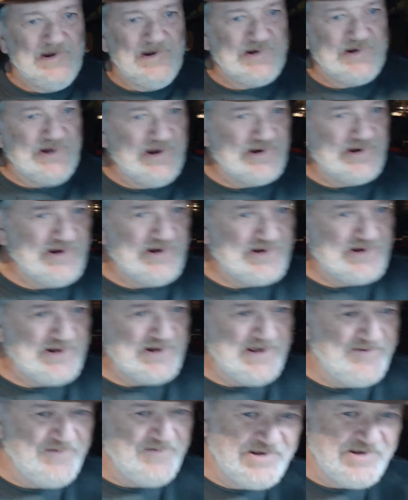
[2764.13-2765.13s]

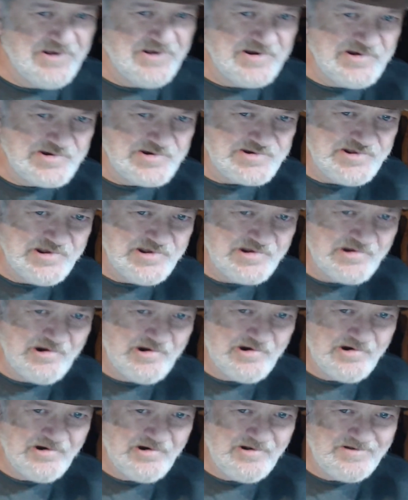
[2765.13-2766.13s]
TCTV, good to see you,
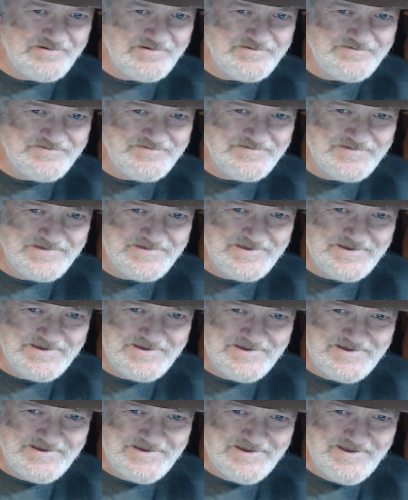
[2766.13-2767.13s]
girl.
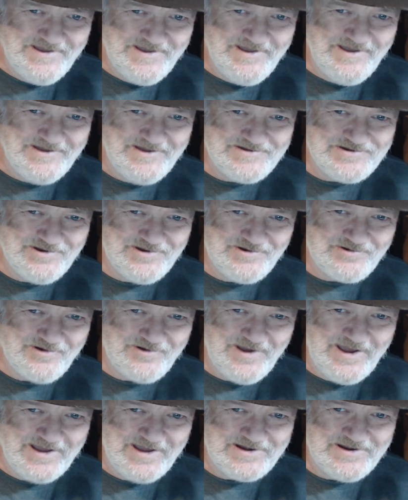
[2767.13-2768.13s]
Don't
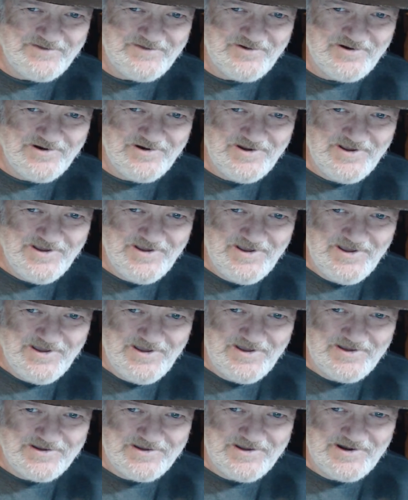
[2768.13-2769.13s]
cry. I never
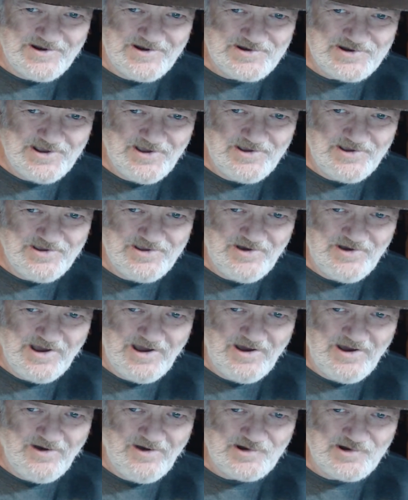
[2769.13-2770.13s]
get to tell you
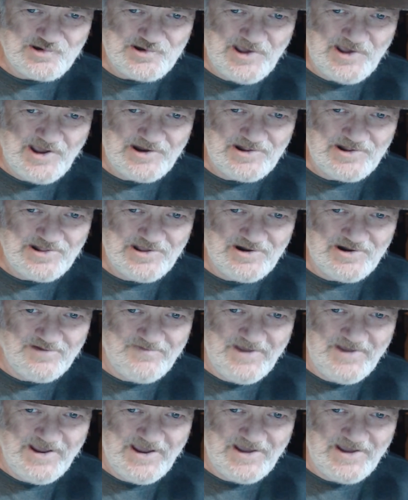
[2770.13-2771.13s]
how excited the little
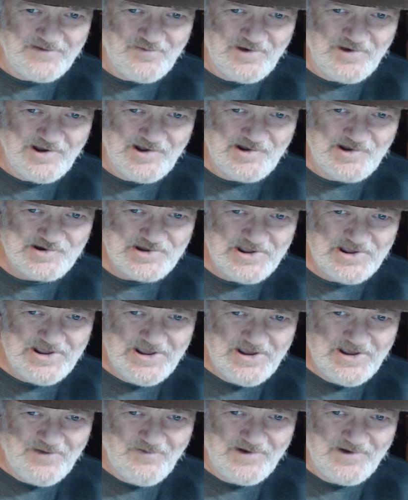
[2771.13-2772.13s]
man was
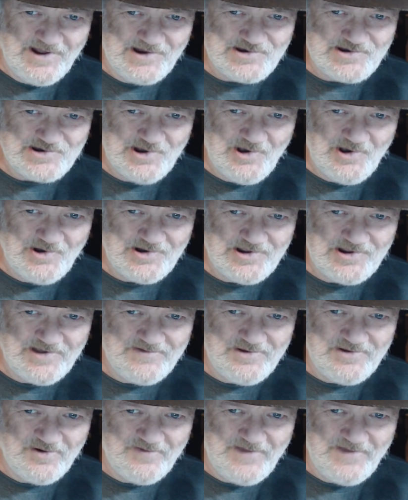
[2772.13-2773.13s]
when I showed
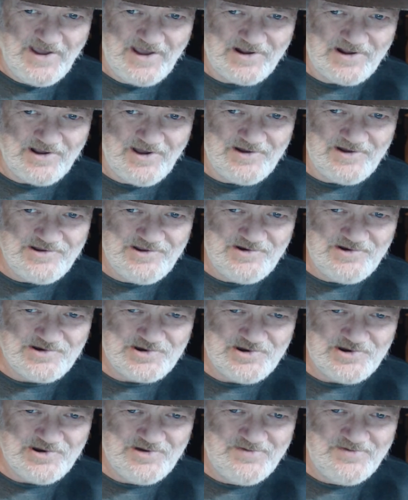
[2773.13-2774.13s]
him you were back on
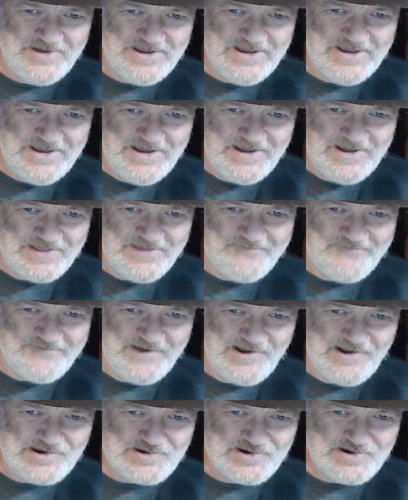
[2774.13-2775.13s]
YouTube. The
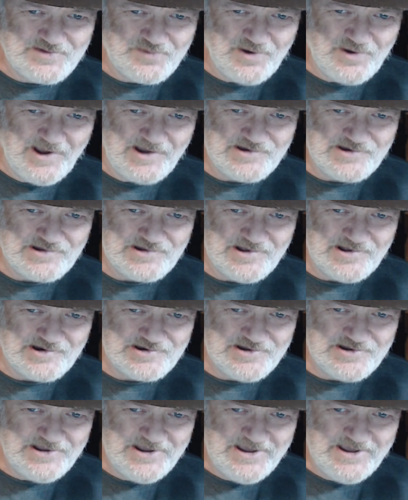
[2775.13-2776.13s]
face was
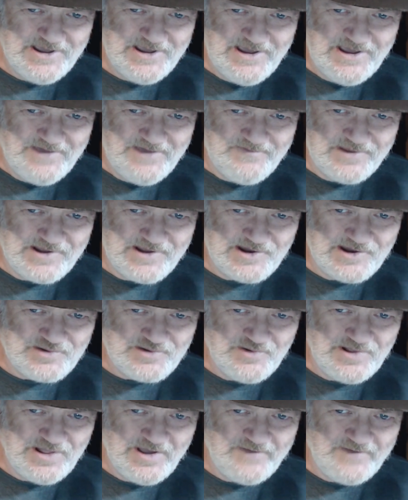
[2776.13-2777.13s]
priceless because
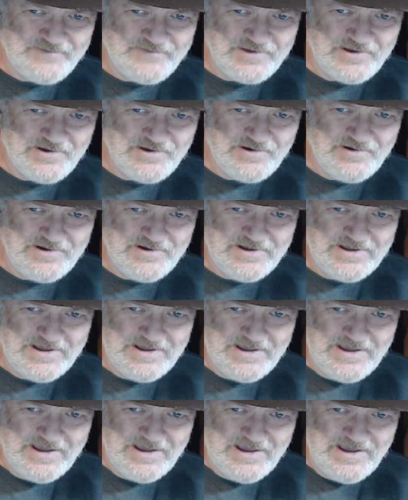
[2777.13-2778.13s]
we love you
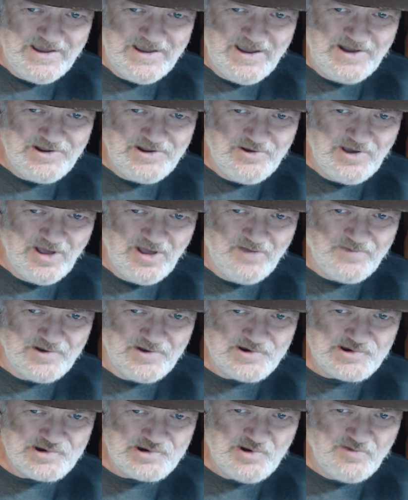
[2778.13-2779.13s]
and you help
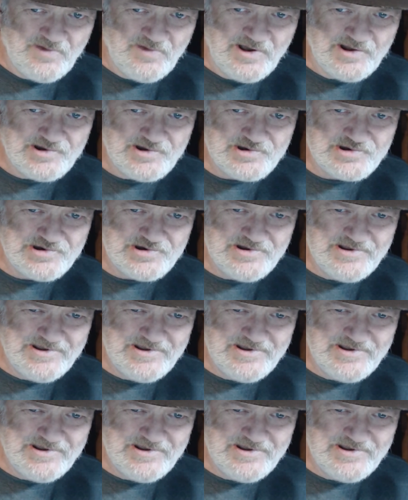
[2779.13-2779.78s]
us so much